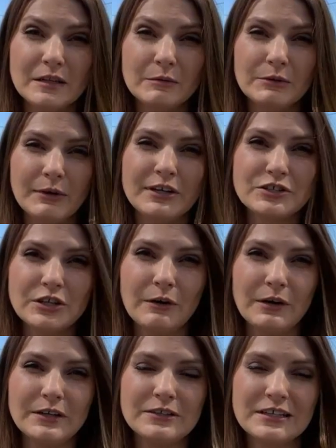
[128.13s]

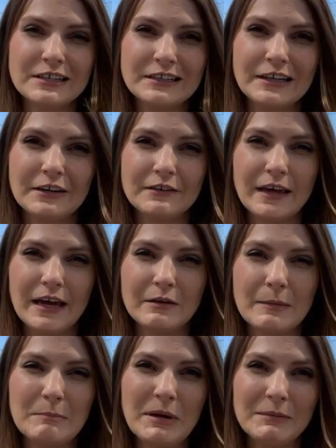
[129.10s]
WHO had declared that